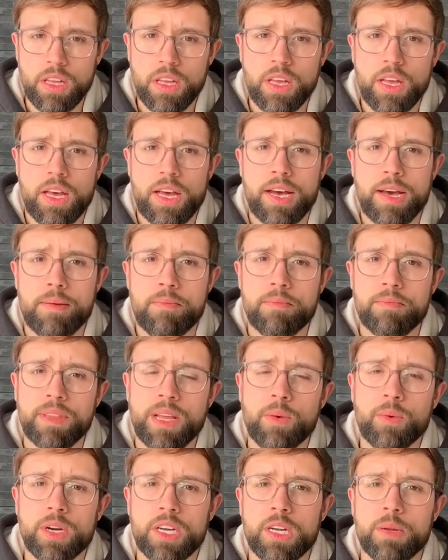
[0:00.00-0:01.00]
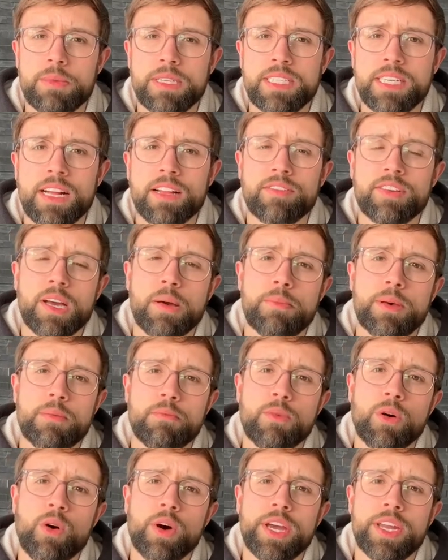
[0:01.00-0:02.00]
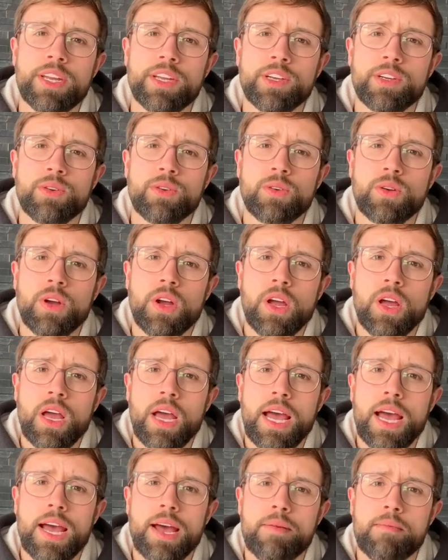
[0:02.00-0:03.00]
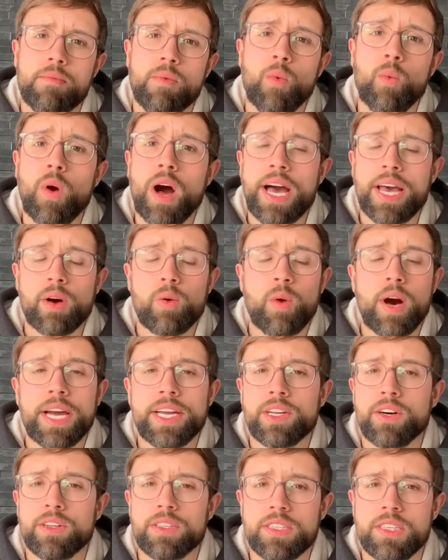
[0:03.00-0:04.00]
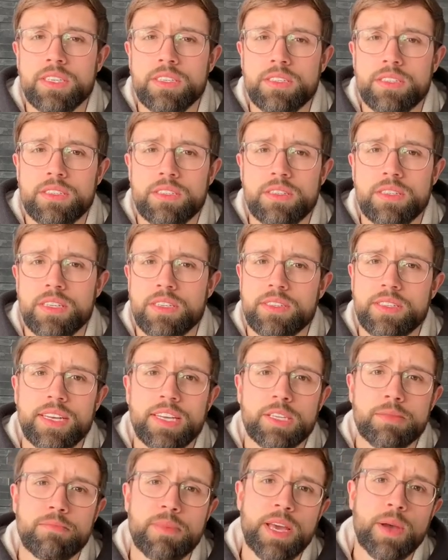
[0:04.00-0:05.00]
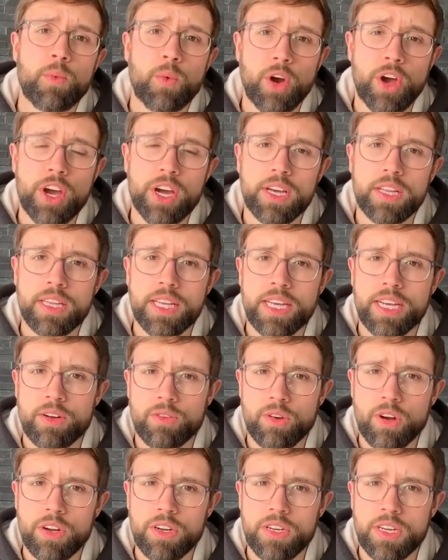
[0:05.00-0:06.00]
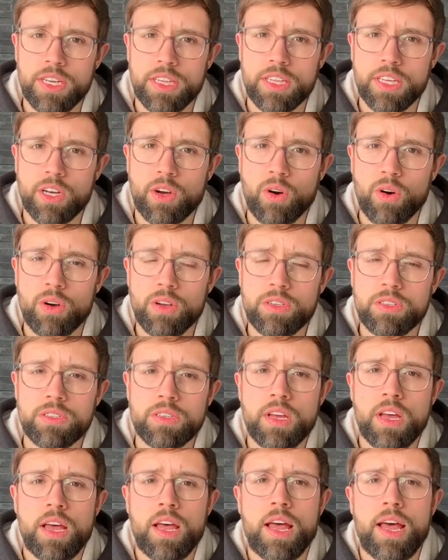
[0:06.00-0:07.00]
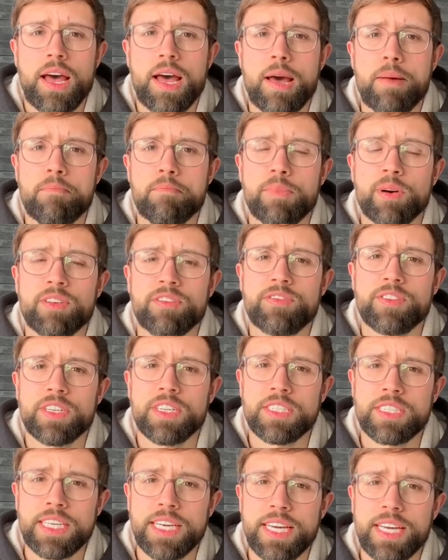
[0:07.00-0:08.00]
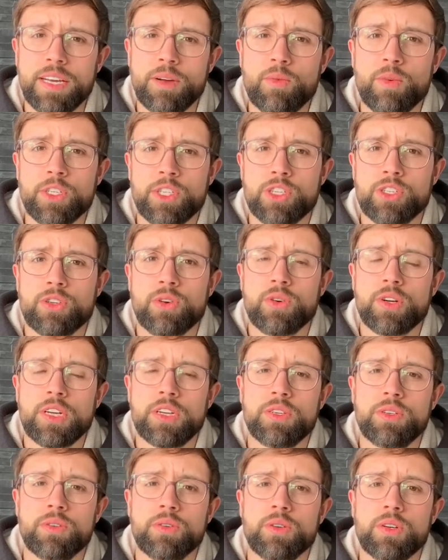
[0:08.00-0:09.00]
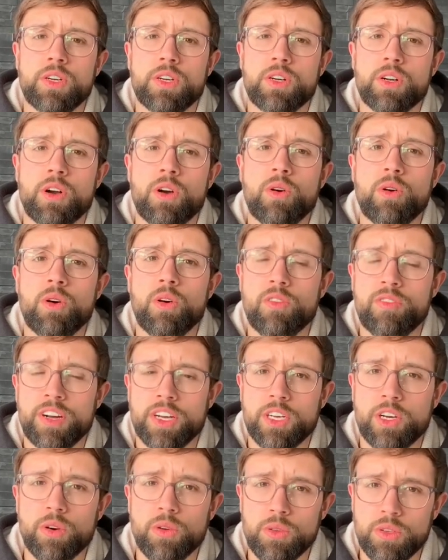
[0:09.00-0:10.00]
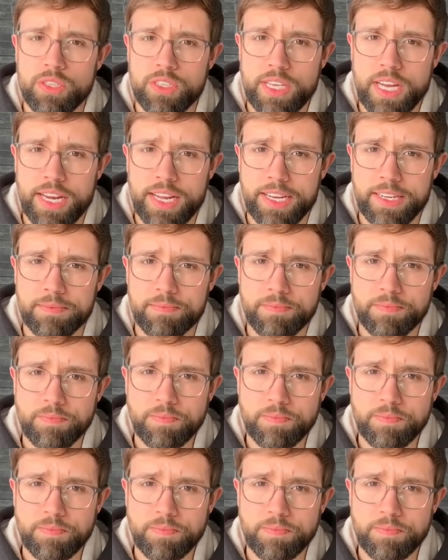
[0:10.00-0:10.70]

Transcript: Now we're going to be delving a bit more into why or why not these things may work later on in the course. But for today, we're just going to go over goal setting.